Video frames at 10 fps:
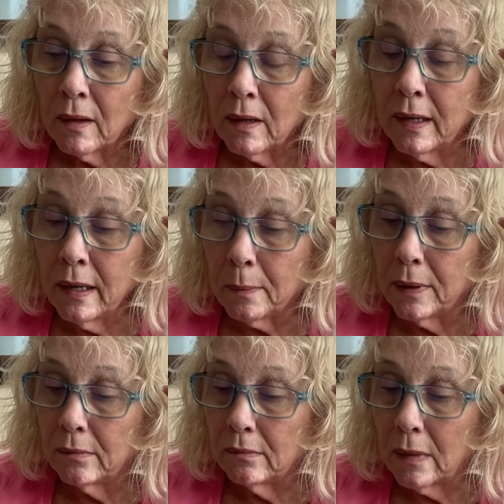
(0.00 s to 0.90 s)
Tip,
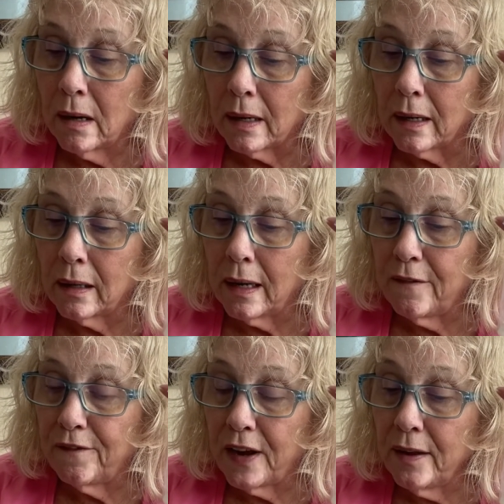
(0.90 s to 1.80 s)
on a clean
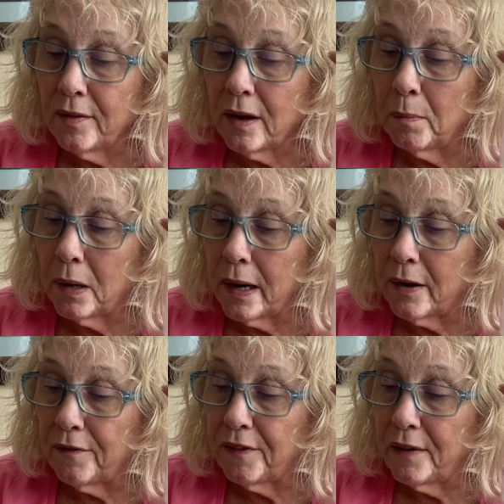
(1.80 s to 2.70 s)
face, apply your
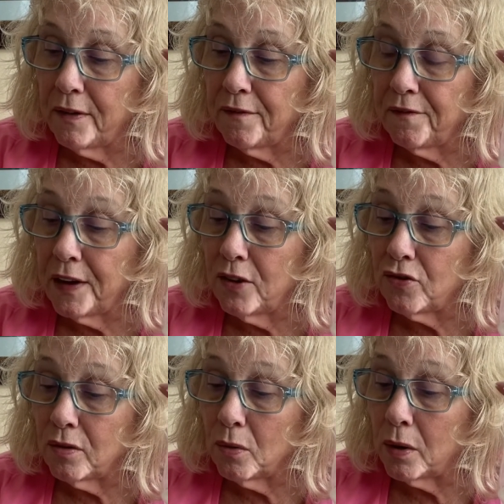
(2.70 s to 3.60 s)
favorite
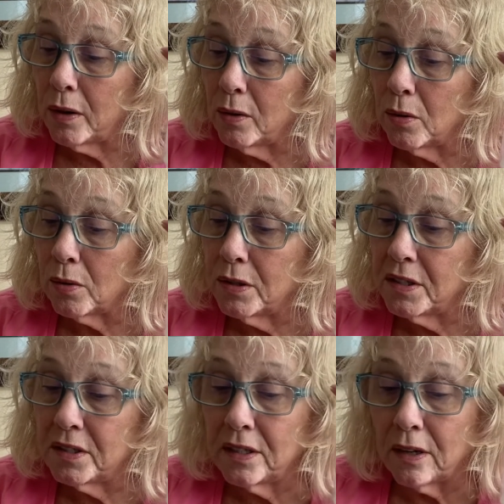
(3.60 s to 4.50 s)
facial oil or
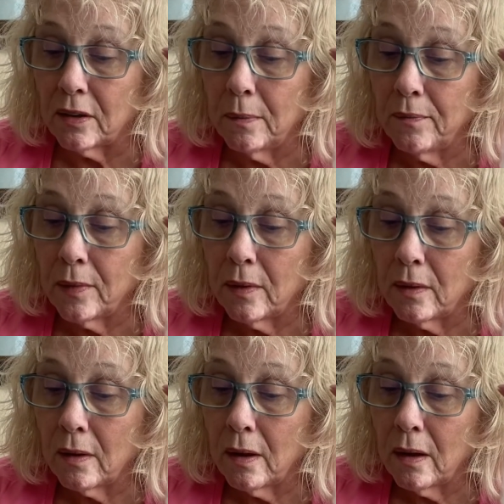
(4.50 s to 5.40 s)
serum.
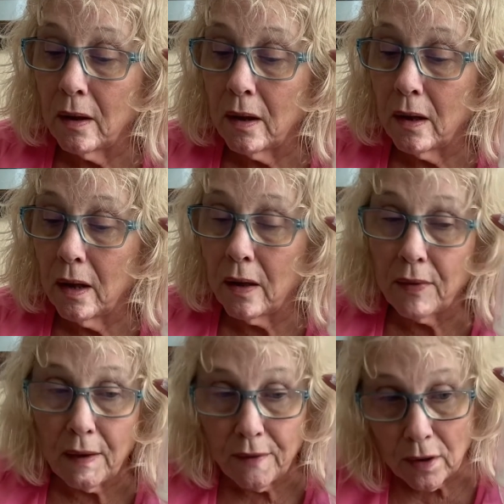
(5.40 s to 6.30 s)
And
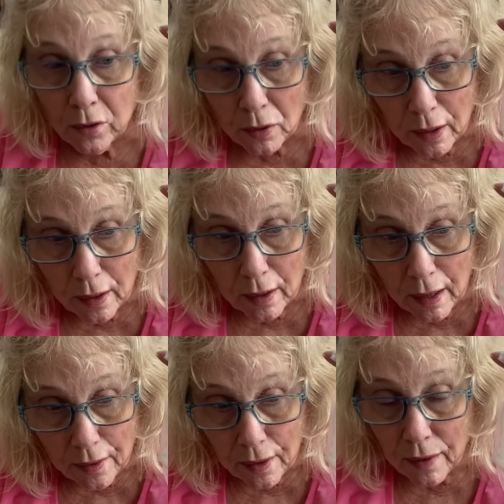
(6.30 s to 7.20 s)
they've included, they
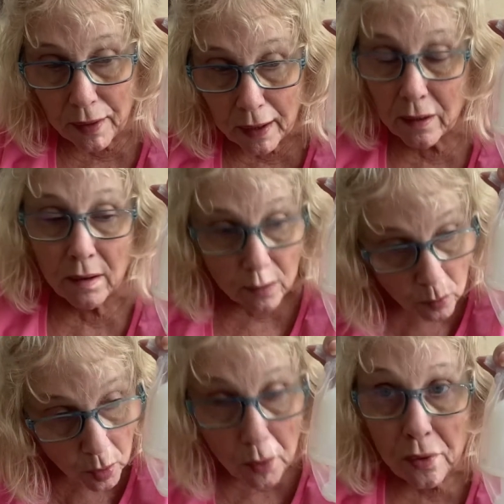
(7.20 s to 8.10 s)
say that
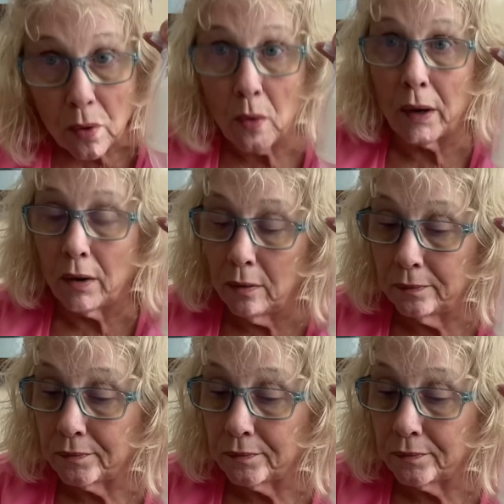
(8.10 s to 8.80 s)
rose oil